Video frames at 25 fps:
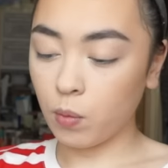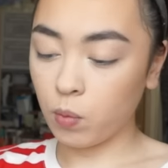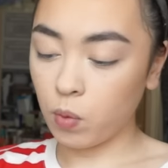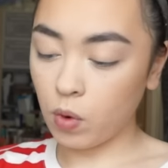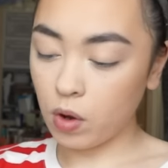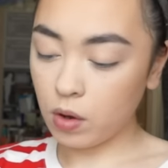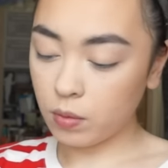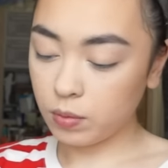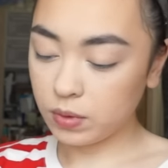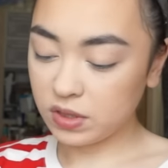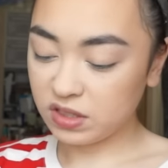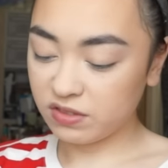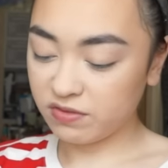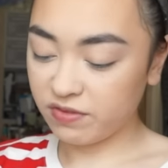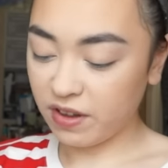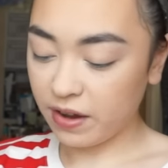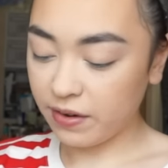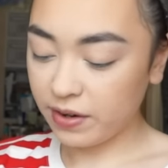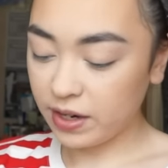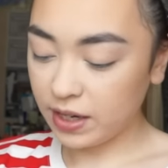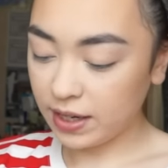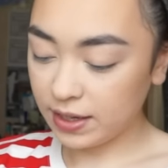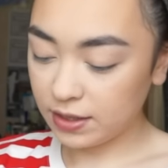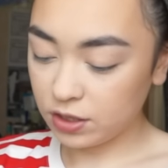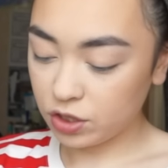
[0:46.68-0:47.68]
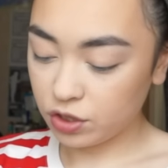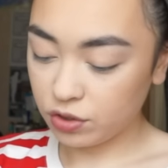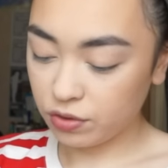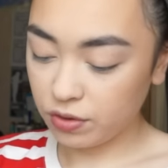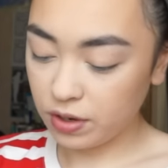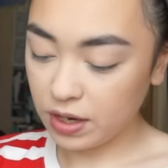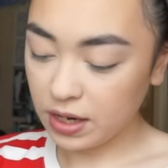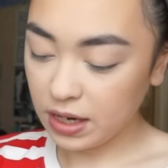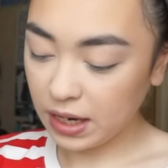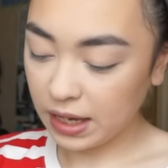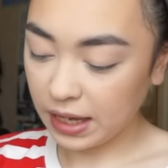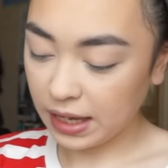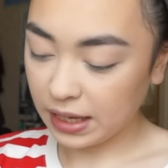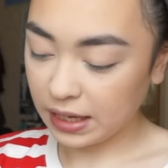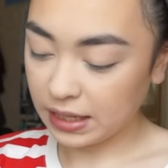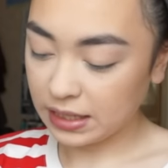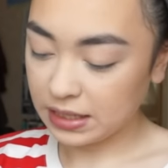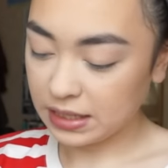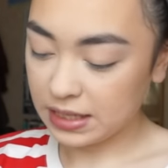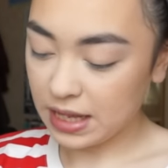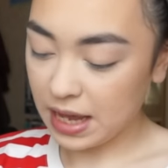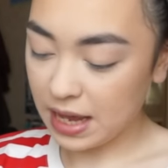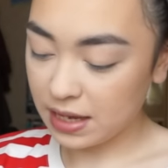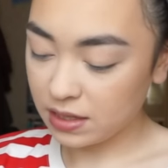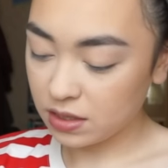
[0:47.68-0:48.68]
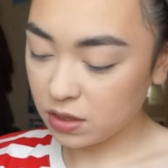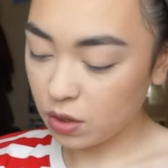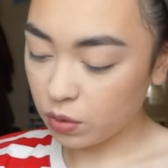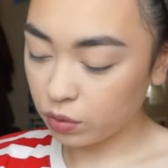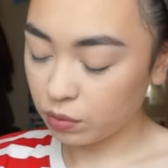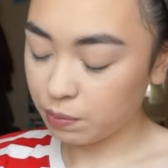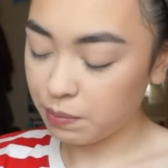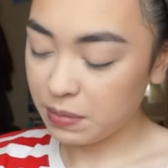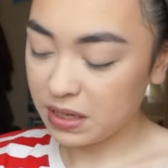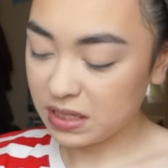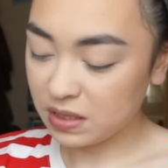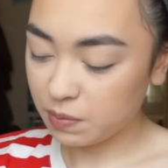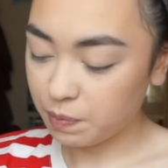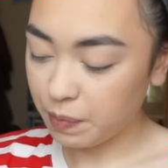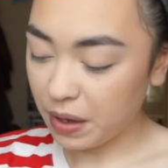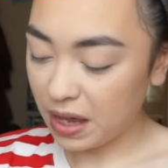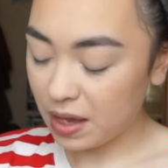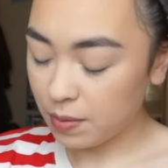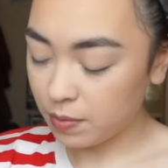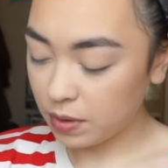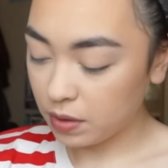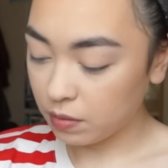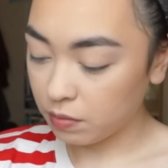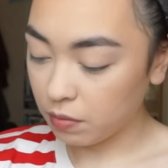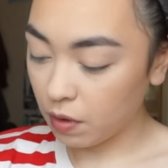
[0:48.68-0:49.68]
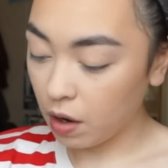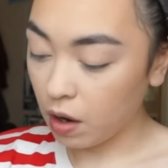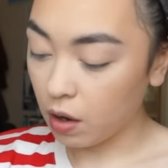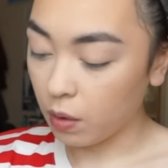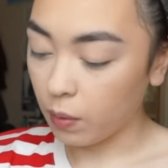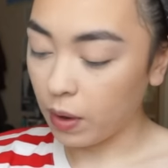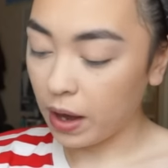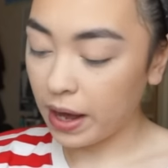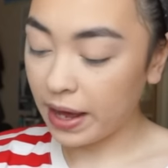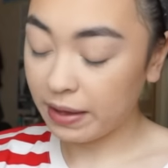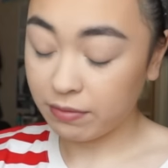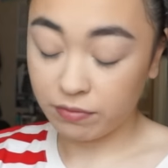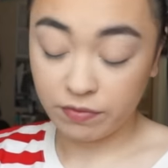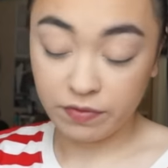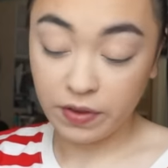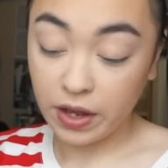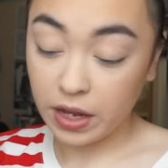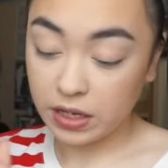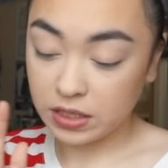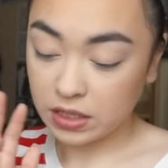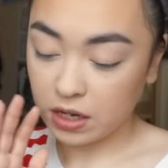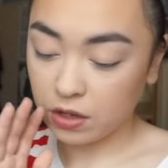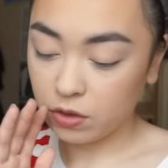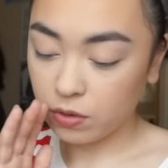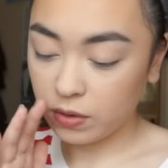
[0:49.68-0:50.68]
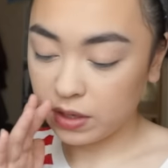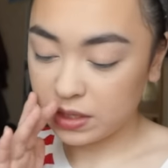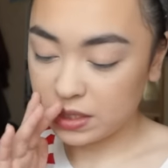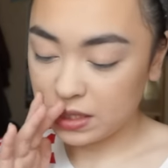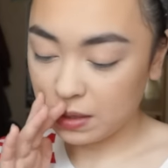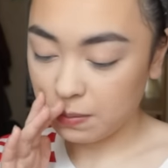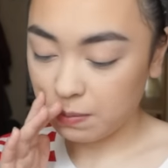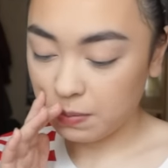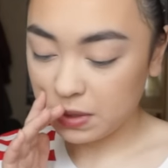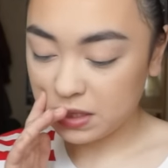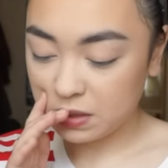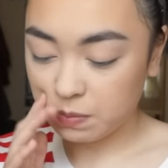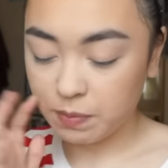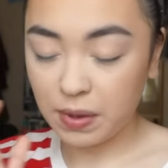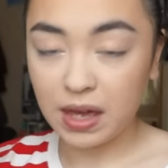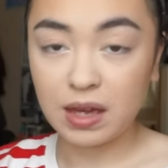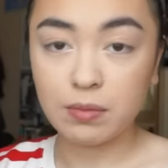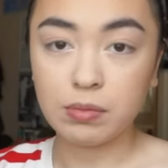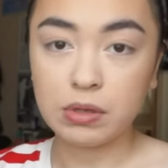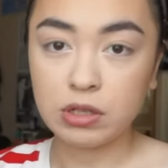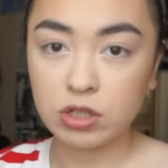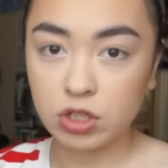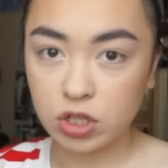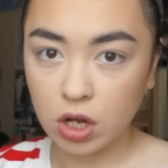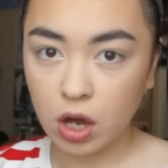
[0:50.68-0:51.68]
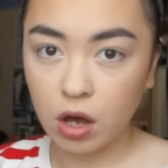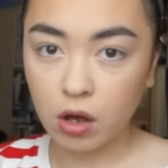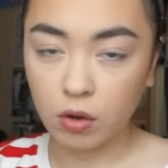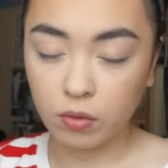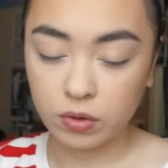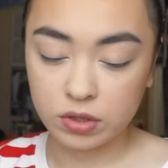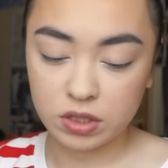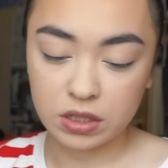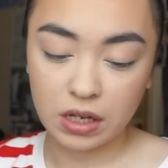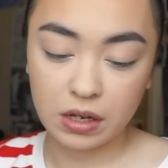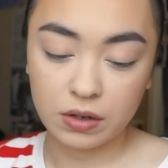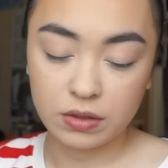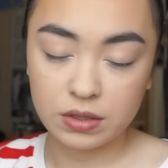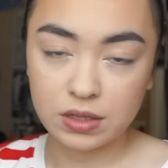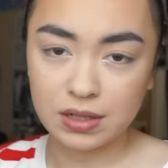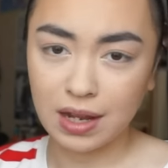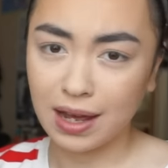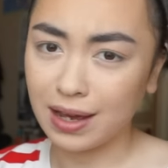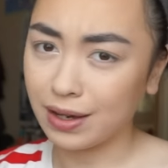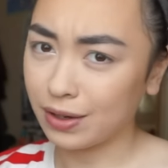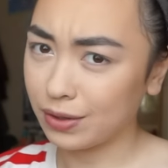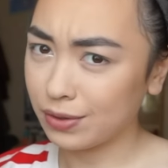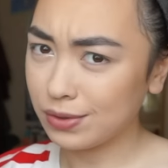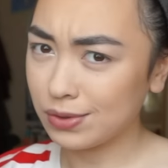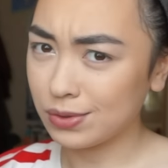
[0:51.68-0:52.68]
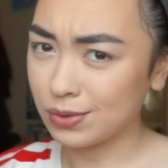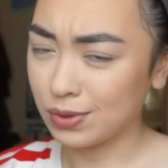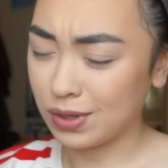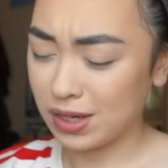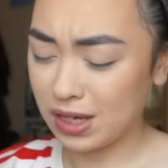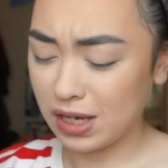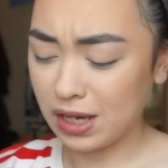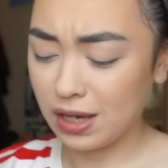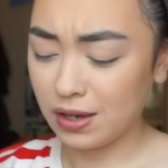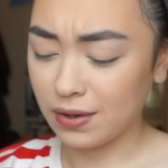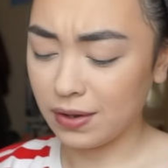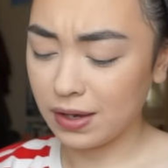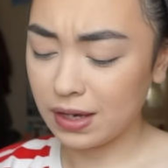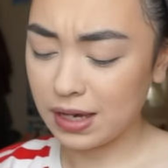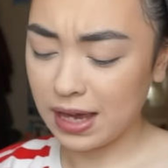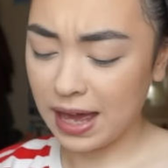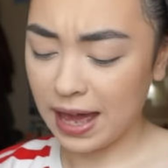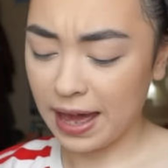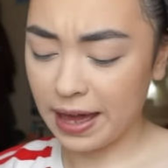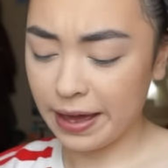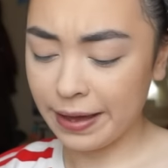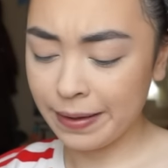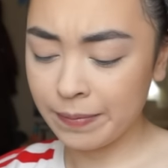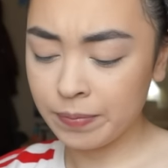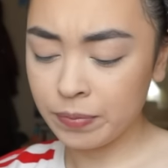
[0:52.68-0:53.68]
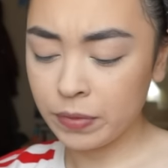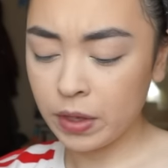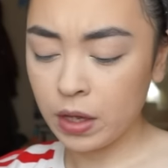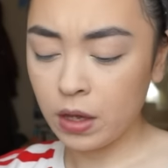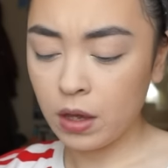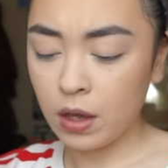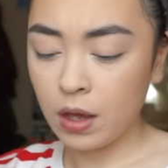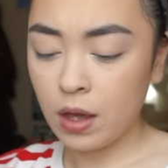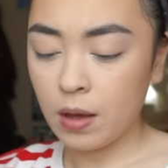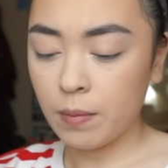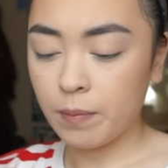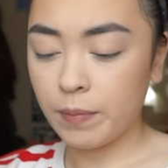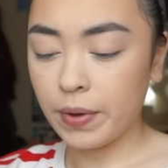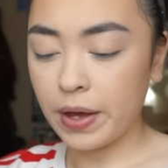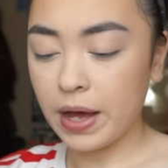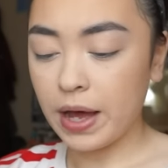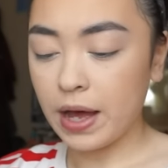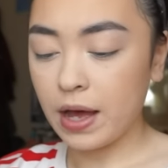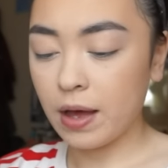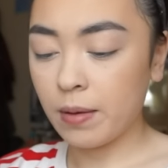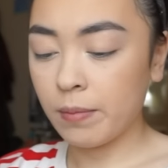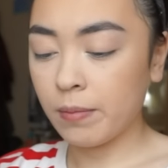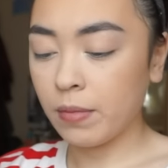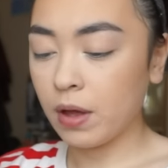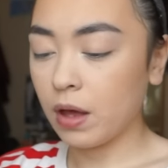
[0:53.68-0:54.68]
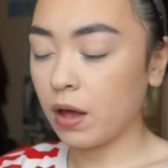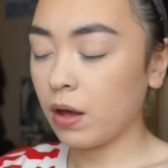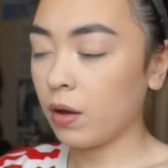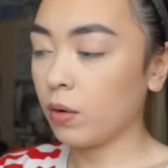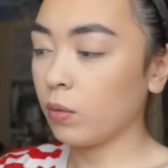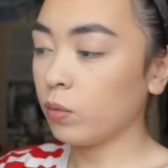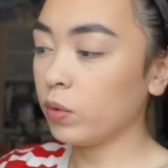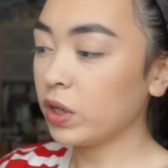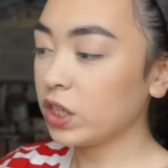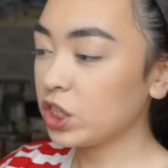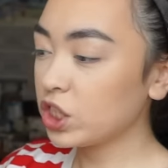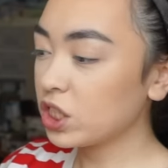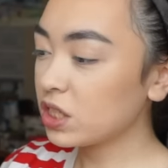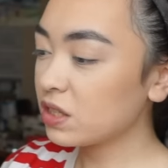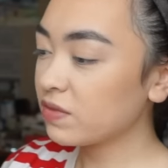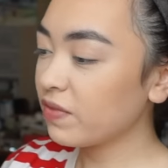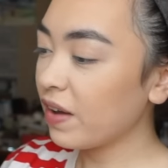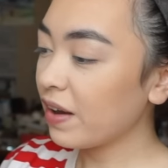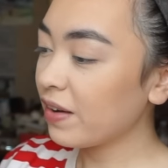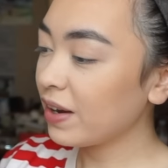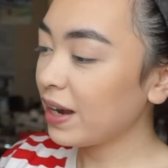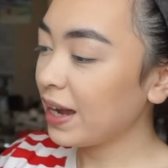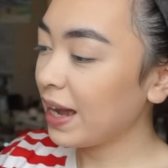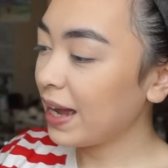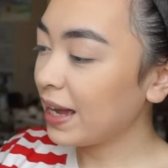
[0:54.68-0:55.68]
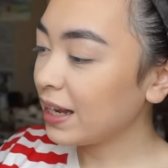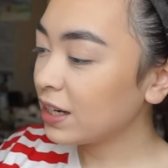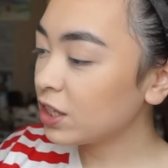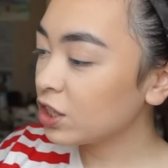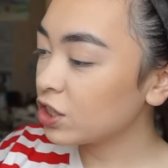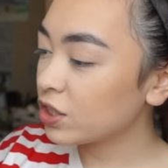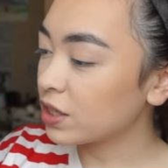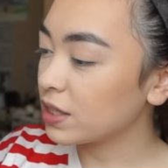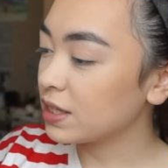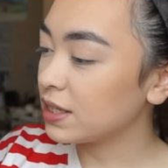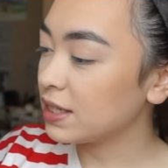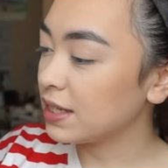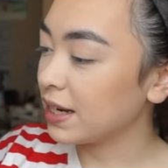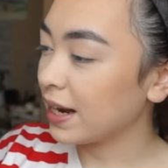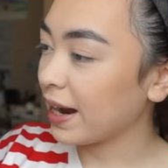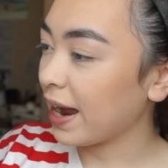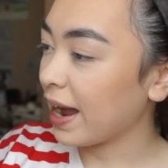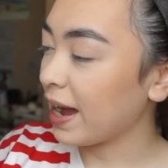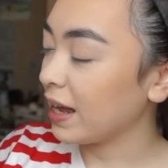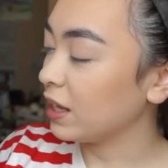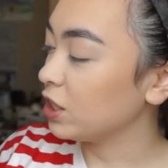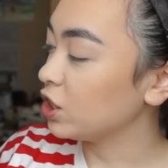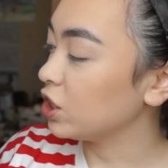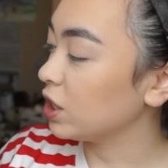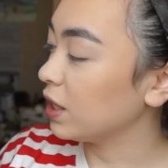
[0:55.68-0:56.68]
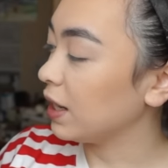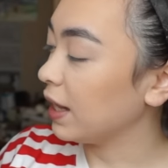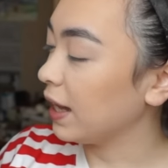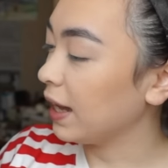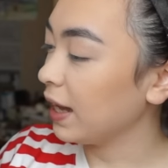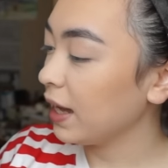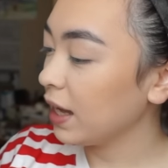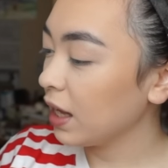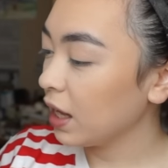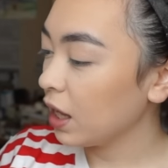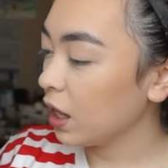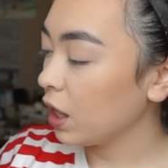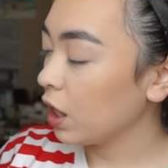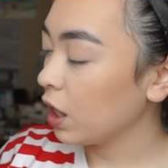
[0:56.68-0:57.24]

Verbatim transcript: What was very intriguing is that it's called Miss Baby Roll. At first, I thought it said Miss Baby Doll, so I was like, oh, cute, okay. But um, which is very interesting actually.